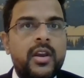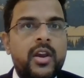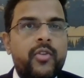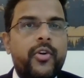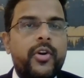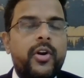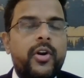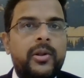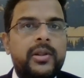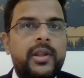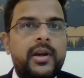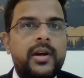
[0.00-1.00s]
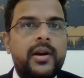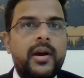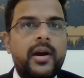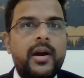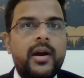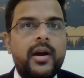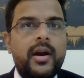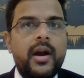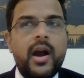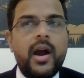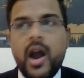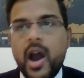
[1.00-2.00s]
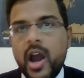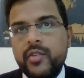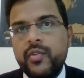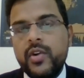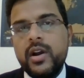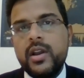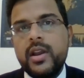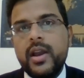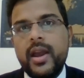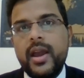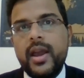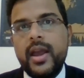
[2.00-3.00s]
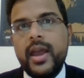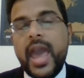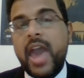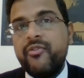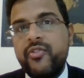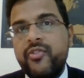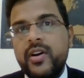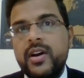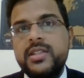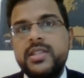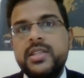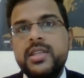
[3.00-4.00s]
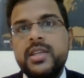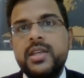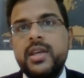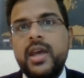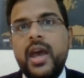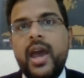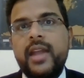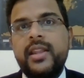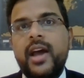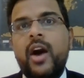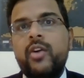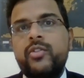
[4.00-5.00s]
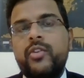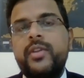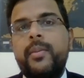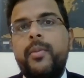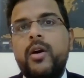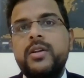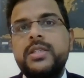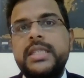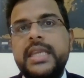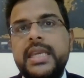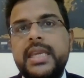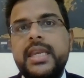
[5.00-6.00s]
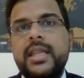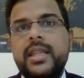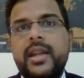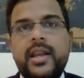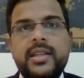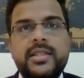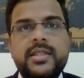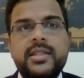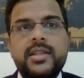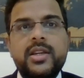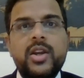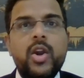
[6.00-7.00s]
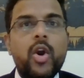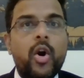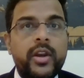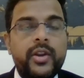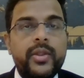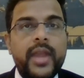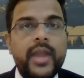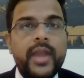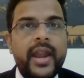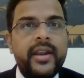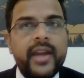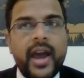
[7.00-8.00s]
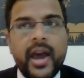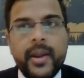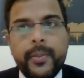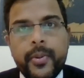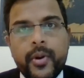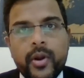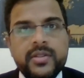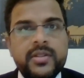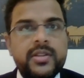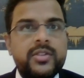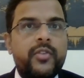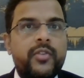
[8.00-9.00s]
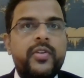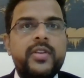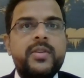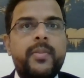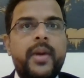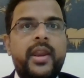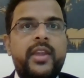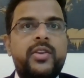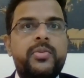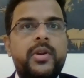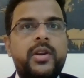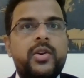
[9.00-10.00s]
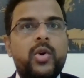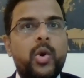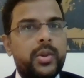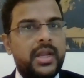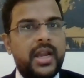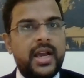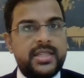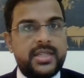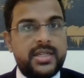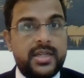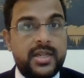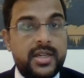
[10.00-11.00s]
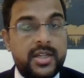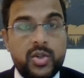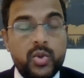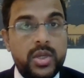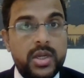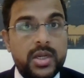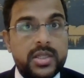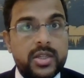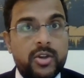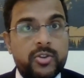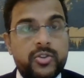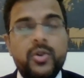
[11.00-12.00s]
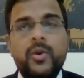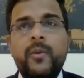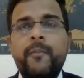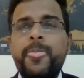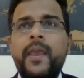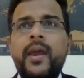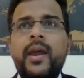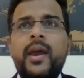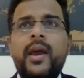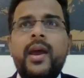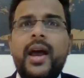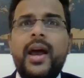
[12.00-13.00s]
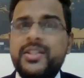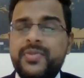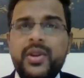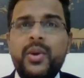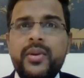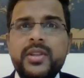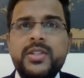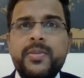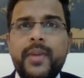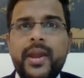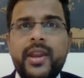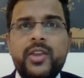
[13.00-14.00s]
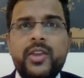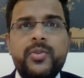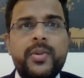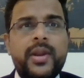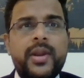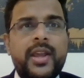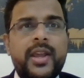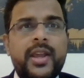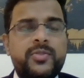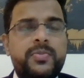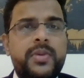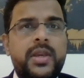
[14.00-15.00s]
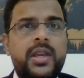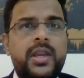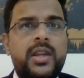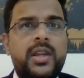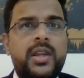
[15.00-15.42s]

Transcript: for all the hard work, efforts, and the out-of-the-box thinking that has gone into the entire process of risk management over the last 2 years or so. As we know, risk management has been